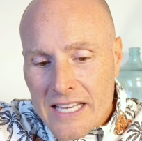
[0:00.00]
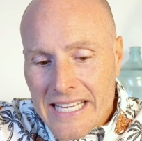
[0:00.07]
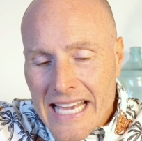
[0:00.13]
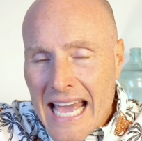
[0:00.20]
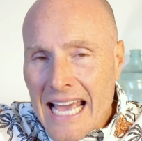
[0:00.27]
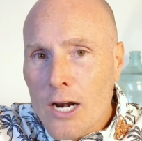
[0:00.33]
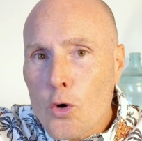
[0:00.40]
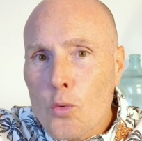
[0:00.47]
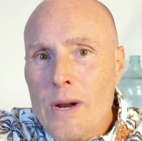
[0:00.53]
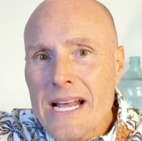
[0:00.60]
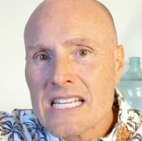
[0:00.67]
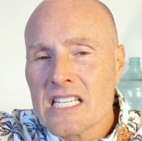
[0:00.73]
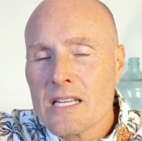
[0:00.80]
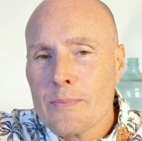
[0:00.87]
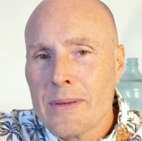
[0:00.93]
get a
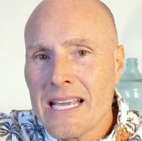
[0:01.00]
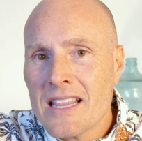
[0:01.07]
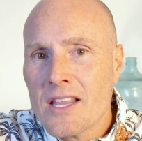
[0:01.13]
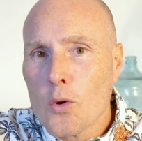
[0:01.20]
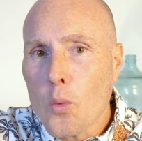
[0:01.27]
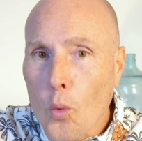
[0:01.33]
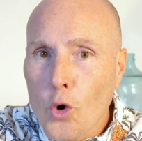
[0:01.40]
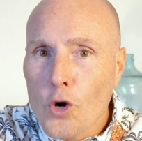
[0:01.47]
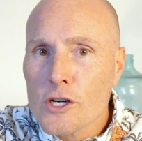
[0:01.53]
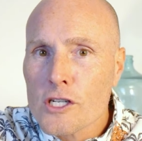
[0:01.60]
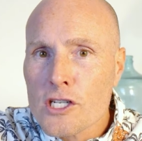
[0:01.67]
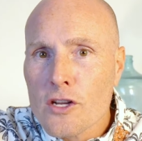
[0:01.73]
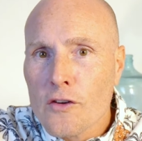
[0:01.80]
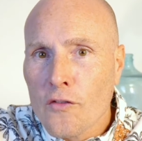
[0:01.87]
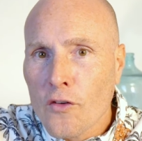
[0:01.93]
recipe that
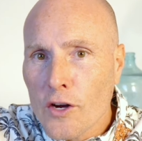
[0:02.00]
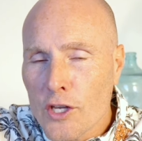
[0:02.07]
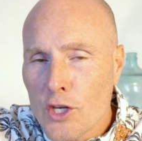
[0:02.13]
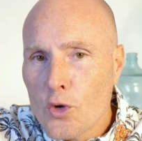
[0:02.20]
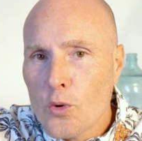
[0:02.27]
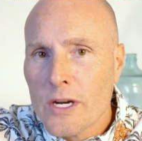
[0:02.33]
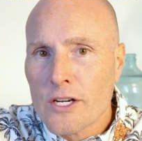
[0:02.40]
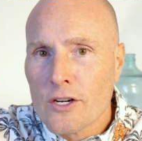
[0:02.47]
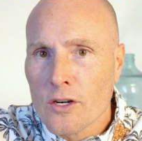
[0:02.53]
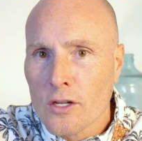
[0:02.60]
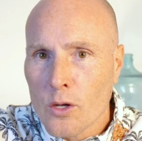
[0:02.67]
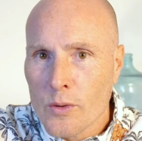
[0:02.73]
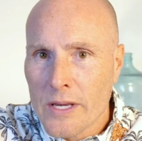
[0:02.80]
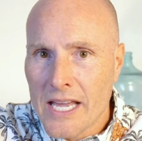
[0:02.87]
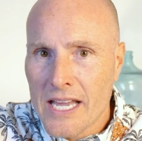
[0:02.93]
works for you and your
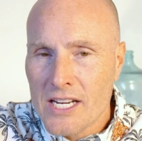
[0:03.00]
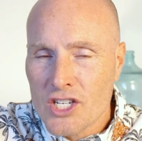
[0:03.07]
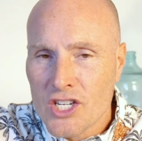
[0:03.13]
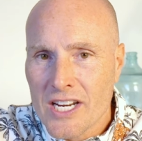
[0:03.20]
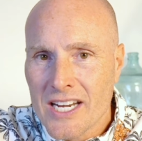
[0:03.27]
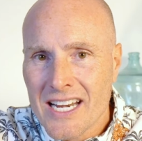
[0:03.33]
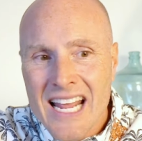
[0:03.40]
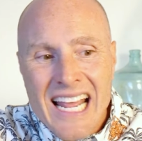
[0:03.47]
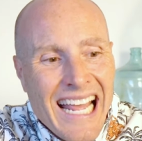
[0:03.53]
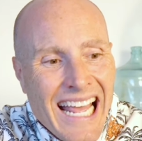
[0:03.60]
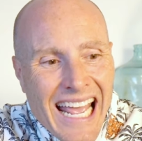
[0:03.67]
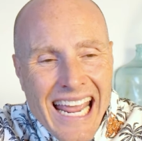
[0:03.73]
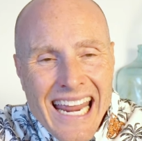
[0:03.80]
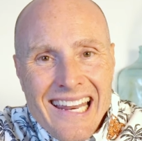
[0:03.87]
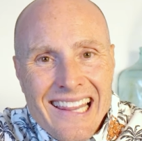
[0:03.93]
location
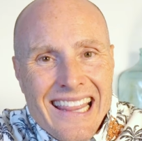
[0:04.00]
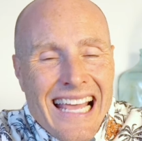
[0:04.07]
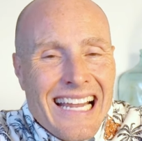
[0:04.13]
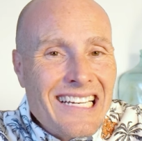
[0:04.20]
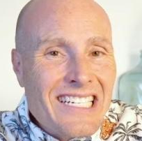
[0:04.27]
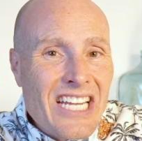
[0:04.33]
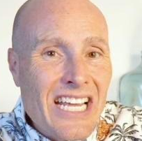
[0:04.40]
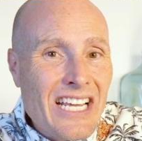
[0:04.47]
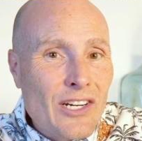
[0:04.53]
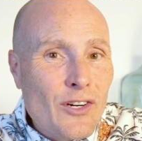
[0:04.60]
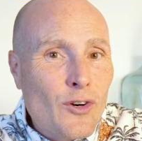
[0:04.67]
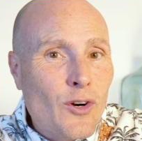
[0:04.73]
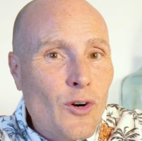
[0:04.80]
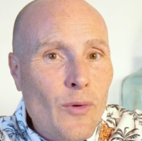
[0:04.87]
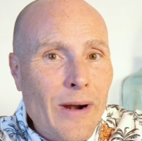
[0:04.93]
and then tinker
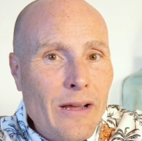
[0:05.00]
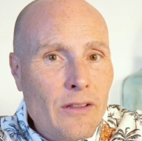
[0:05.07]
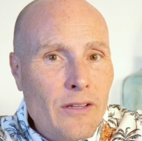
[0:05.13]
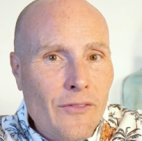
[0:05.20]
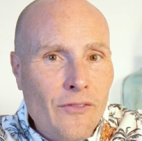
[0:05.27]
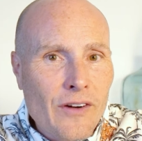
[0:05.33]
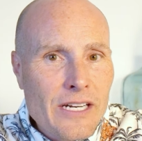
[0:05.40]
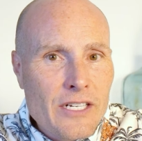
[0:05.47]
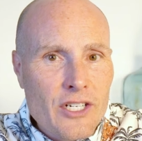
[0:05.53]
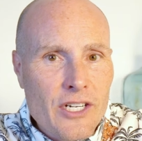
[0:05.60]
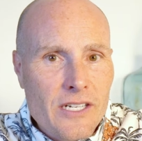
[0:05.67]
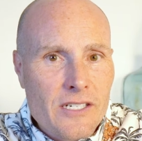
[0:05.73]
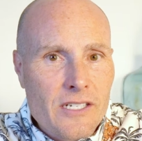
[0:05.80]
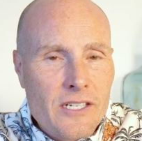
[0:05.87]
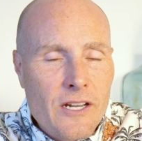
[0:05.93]
around the
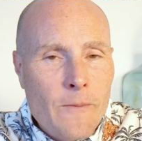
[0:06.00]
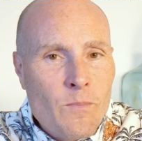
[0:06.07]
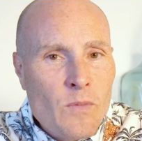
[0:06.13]
fringes.